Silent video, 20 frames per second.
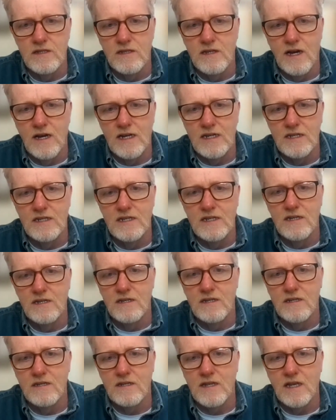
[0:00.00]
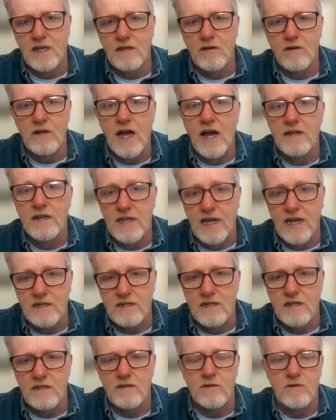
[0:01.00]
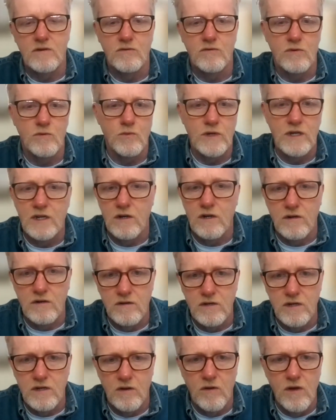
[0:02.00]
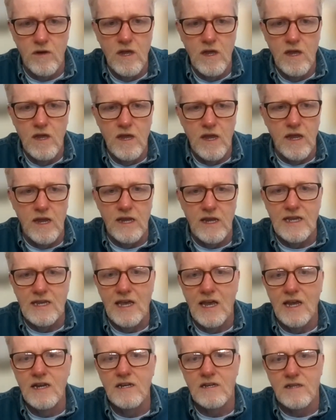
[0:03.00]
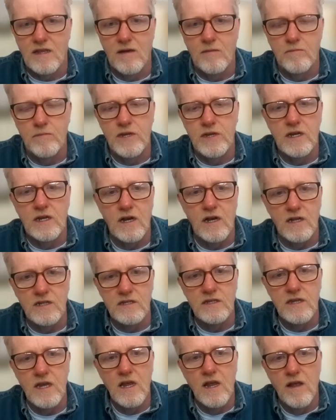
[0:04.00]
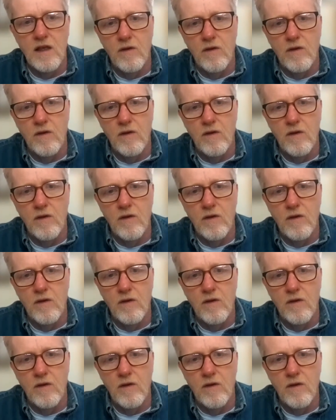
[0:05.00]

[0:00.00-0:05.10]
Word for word: the idea is that they'll contact us or we can you know engage them because